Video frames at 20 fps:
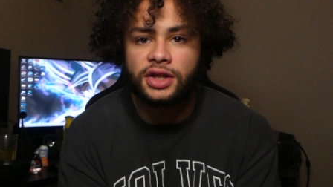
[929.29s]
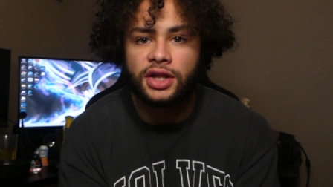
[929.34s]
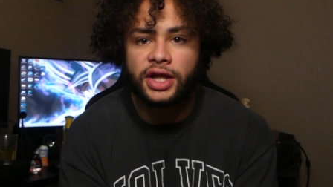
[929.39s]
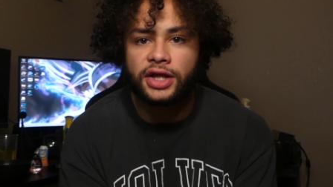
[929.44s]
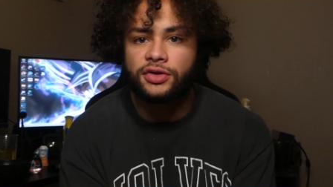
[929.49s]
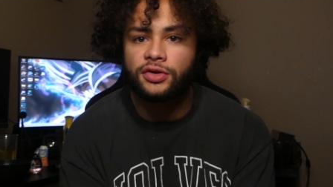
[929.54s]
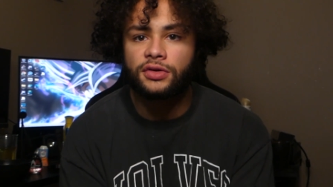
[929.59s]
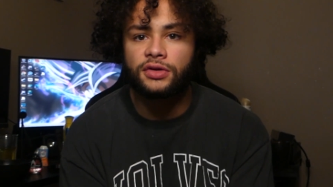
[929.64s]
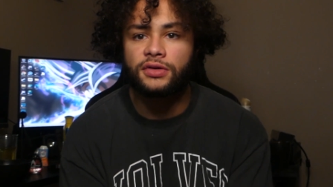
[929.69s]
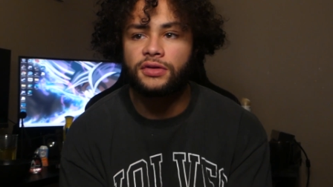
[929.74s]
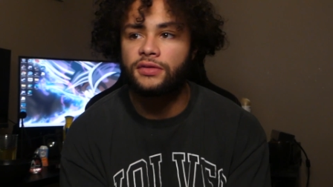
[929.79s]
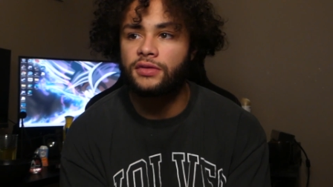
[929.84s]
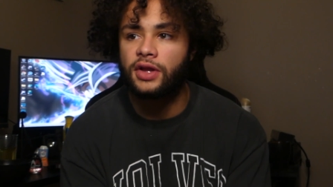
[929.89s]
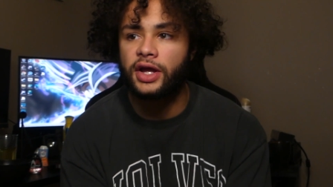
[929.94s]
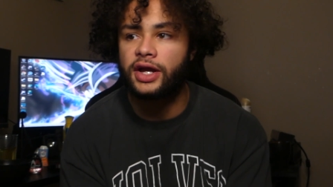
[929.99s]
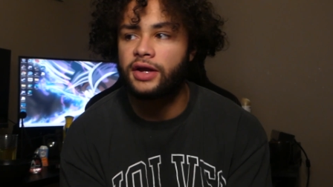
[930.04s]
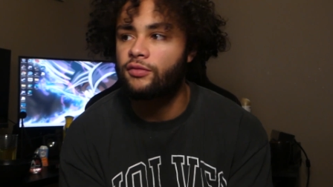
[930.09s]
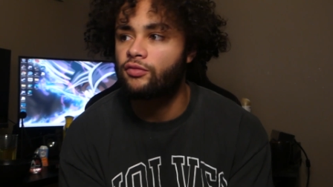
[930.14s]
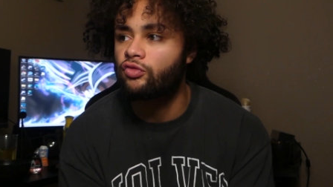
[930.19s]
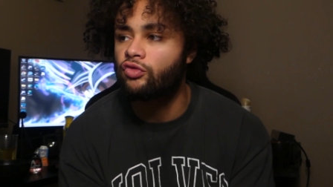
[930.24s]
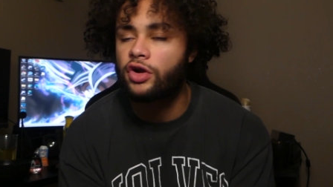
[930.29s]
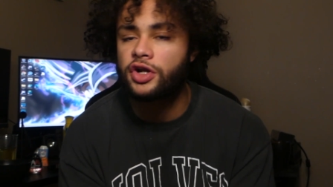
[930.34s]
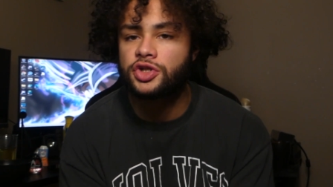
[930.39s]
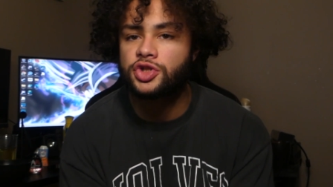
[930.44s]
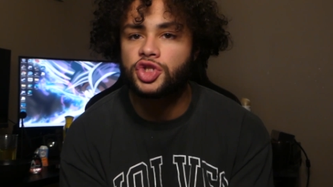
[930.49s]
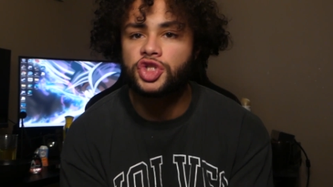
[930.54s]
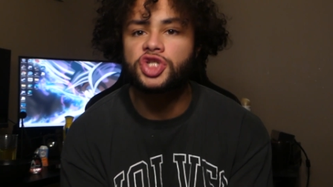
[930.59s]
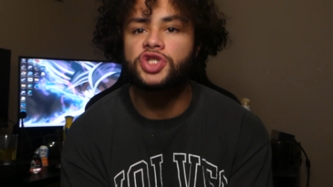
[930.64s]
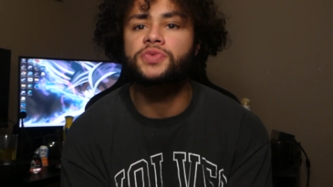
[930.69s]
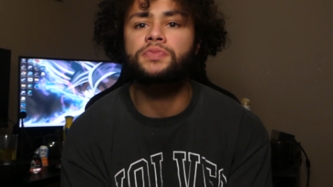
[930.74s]
like they're like running
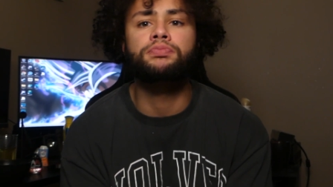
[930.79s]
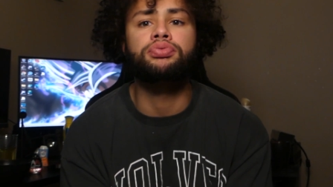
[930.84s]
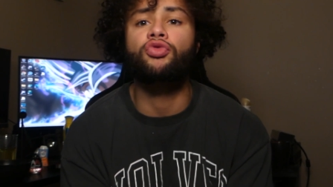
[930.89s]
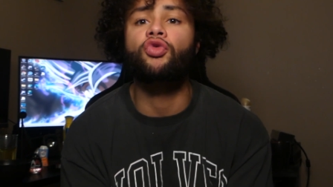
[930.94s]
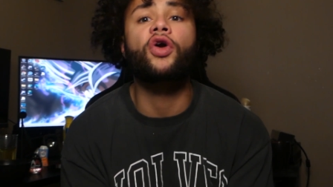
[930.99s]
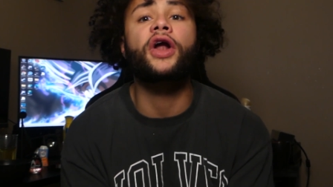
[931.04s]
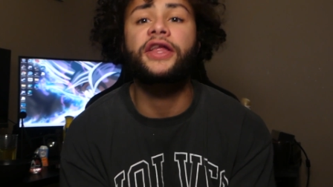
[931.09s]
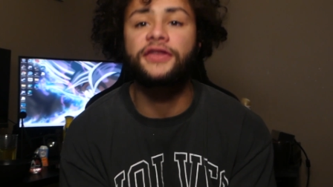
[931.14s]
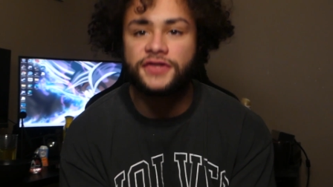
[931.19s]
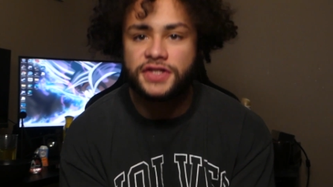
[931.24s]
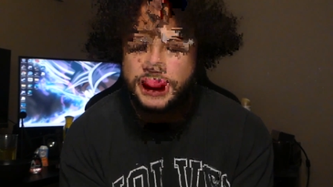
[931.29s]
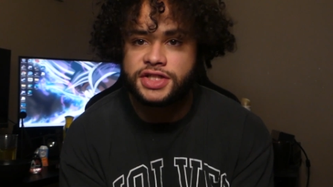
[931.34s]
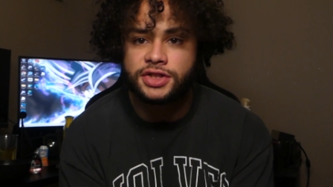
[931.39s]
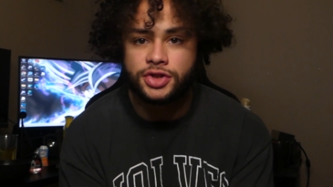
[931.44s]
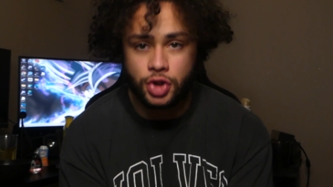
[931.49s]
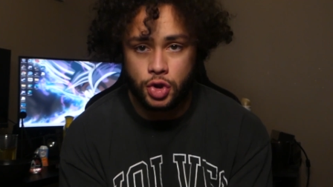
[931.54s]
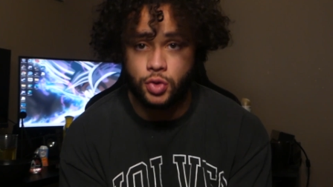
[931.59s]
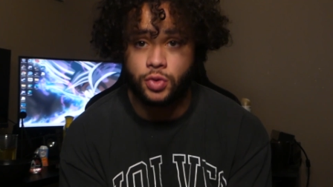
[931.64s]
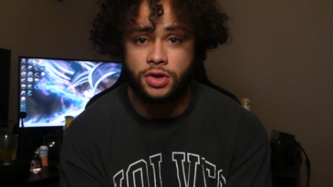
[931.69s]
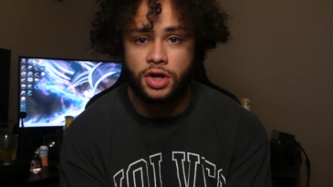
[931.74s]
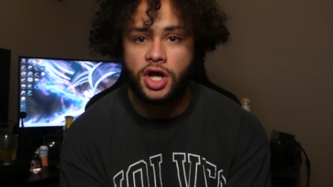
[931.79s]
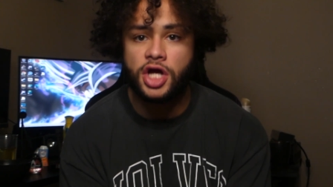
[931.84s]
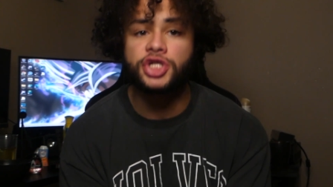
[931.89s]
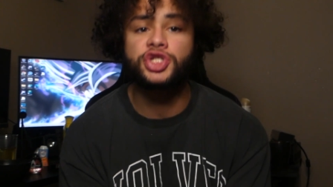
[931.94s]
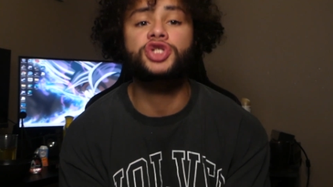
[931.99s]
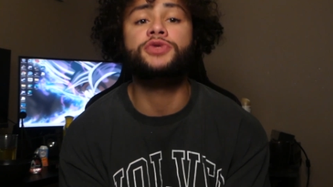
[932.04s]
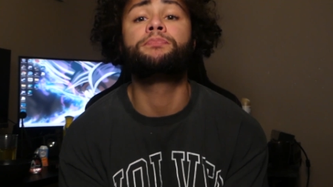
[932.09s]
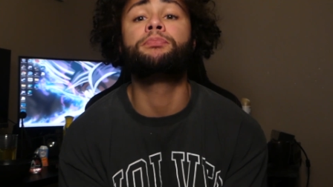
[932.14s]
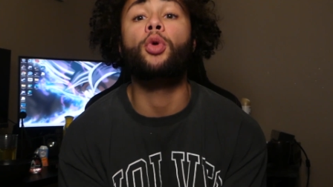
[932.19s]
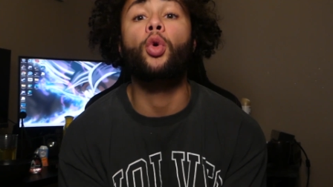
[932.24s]
sprints, dude,
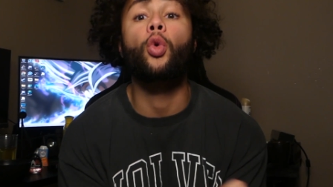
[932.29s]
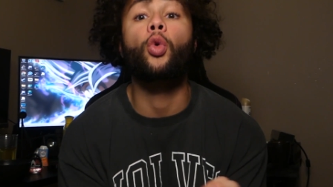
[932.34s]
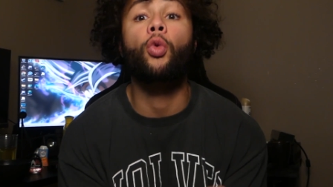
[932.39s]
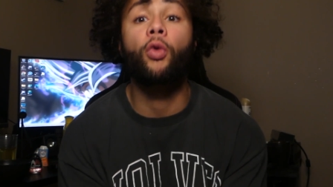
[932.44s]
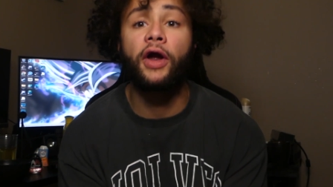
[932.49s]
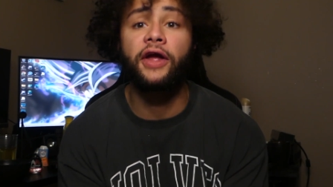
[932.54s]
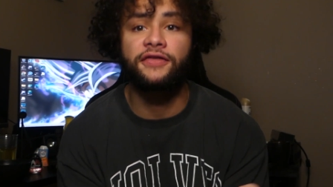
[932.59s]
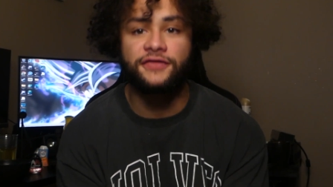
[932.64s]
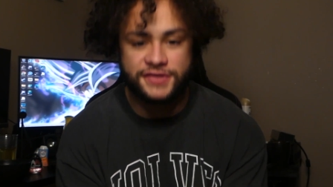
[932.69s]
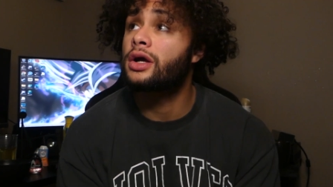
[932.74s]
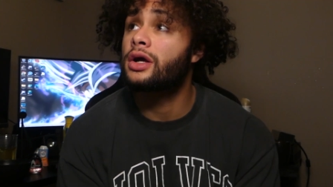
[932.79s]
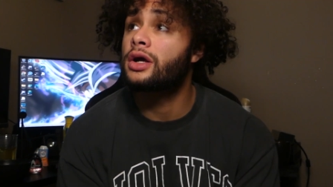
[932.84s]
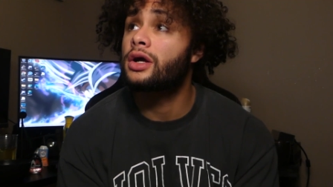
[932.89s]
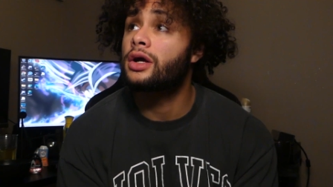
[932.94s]
sprints.